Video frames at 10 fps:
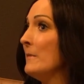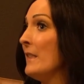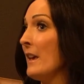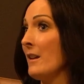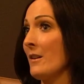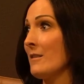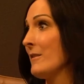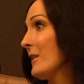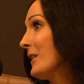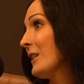They are
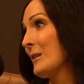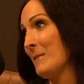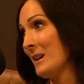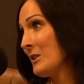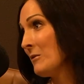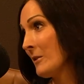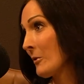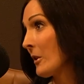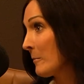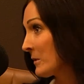very good at making you feel
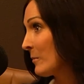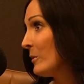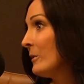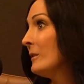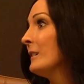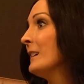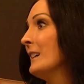comfortable